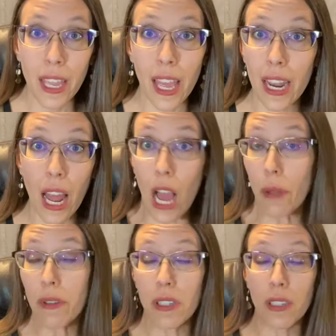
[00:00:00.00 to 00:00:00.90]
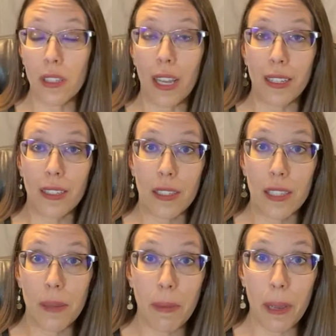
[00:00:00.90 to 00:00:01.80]
And I was excited to
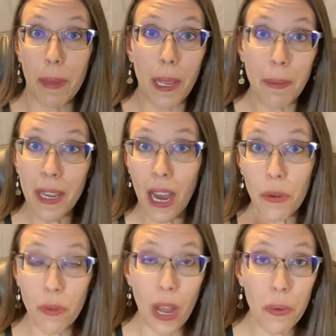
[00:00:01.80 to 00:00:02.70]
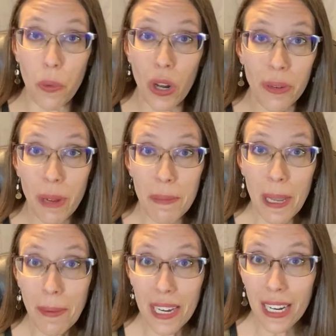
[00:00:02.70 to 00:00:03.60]
see my baby. I wanted my
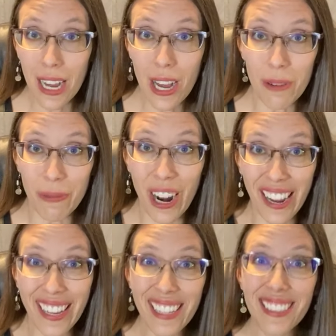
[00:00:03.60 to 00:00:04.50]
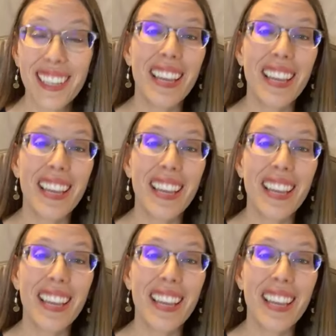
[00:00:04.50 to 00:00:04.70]
baby to come, right?